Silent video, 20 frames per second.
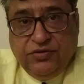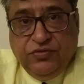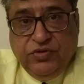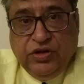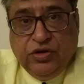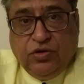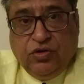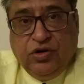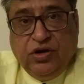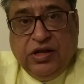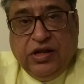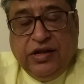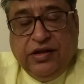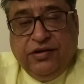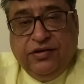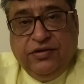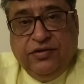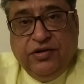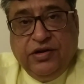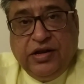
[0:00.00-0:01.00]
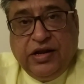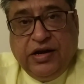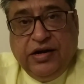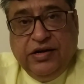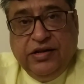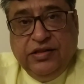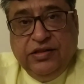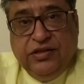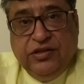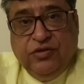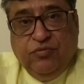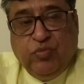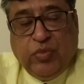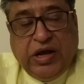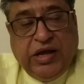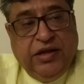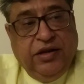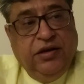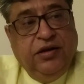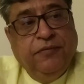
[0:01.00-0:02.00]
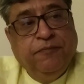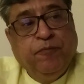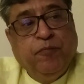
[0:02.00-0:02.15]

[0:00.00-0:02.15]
we all had in the mind.